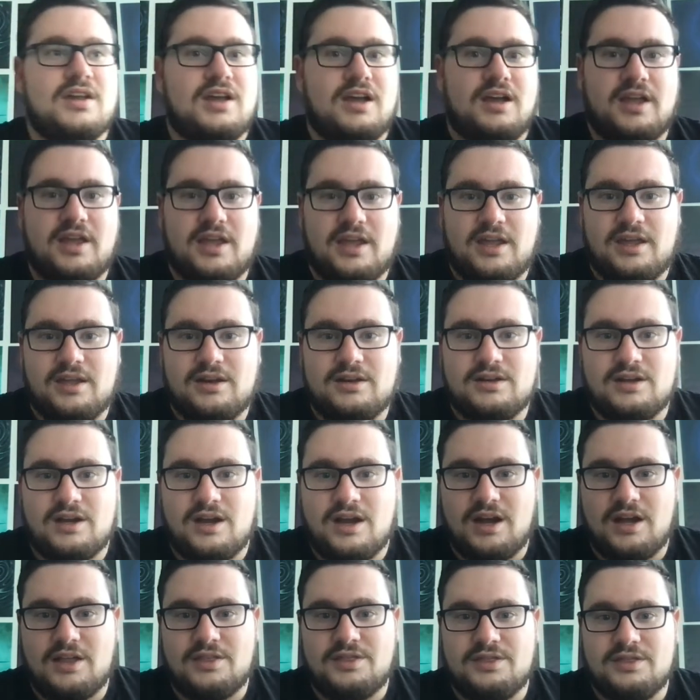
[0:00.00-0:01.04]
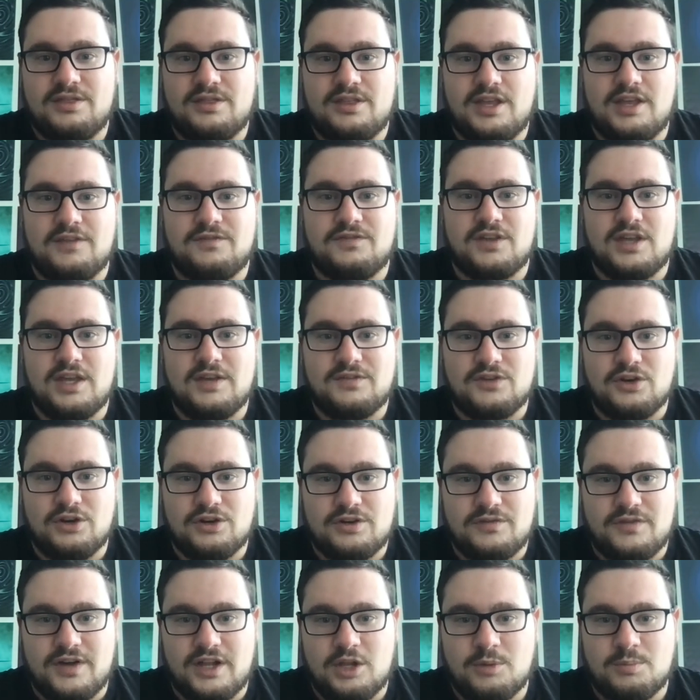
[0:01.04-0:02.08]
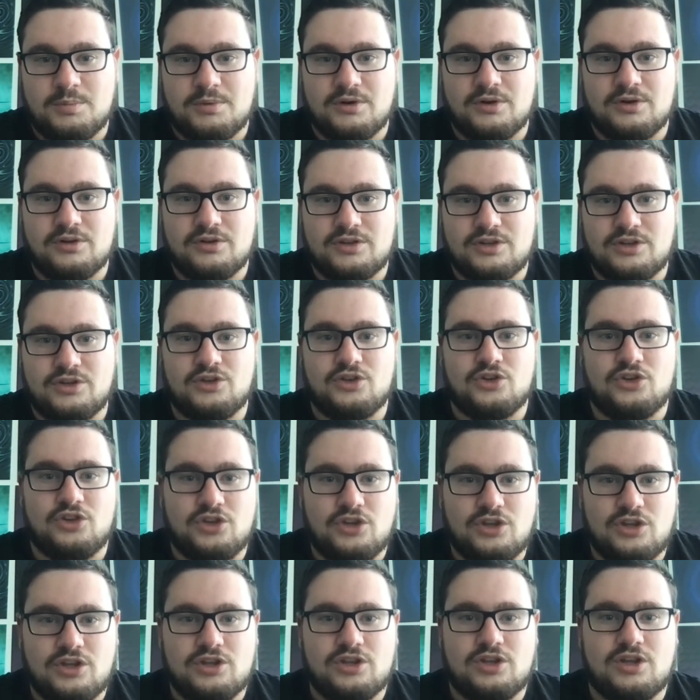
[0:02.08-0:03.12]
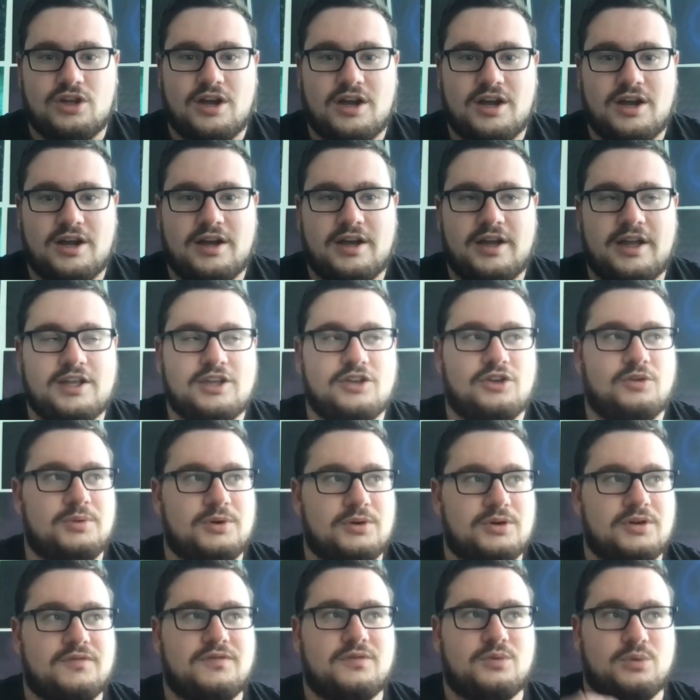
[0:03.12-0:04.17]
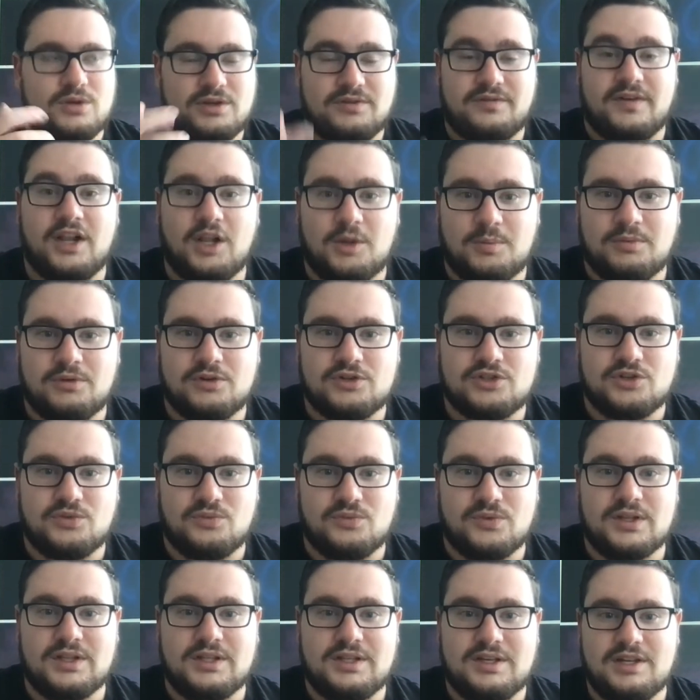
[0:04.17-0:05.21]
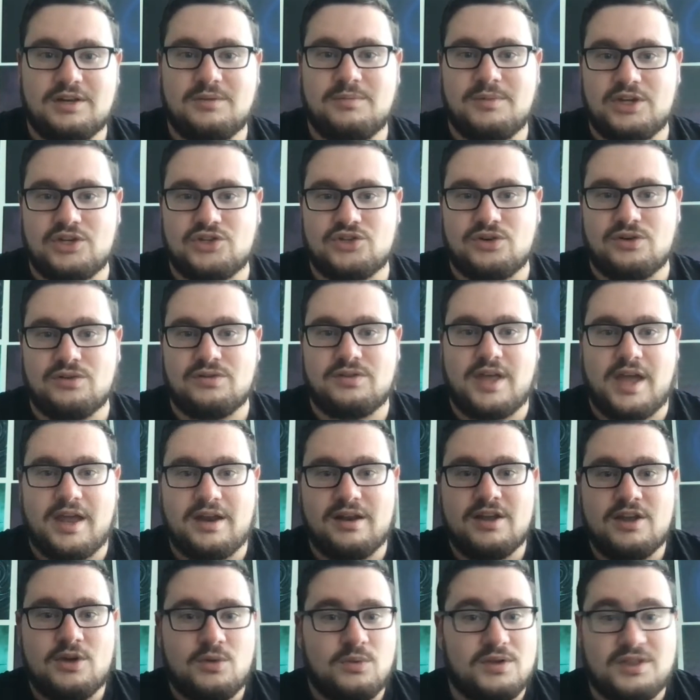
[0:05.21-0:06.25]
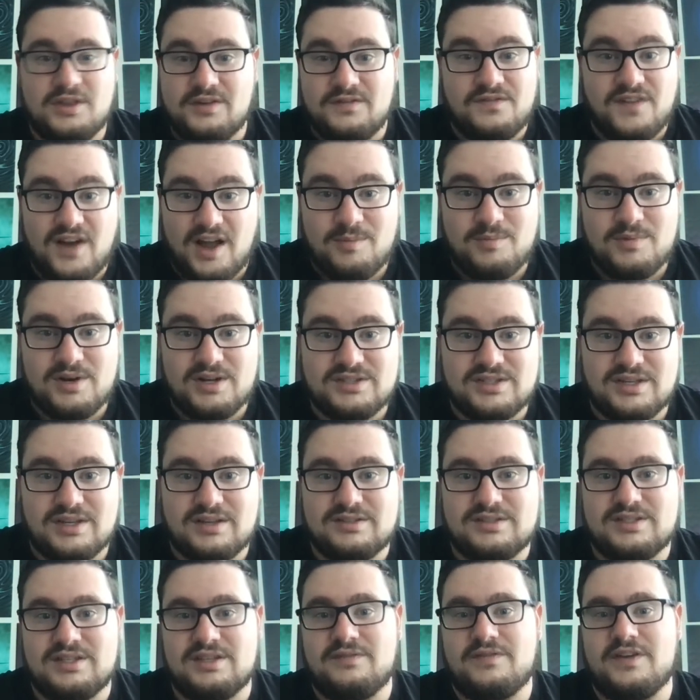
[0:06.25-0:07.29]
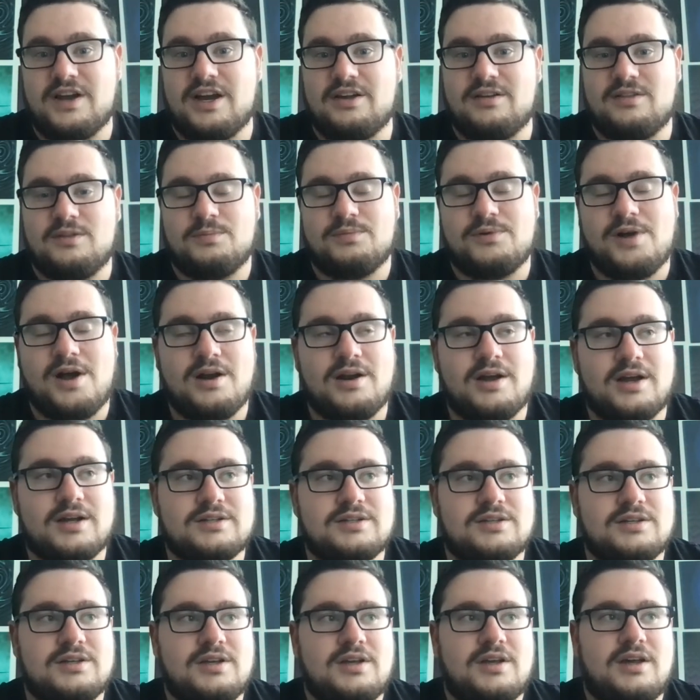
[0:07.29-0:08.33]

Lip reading: And if you're a developer and you're building for developers, you really need to make sure that within 5 minutes they can see the value of the product.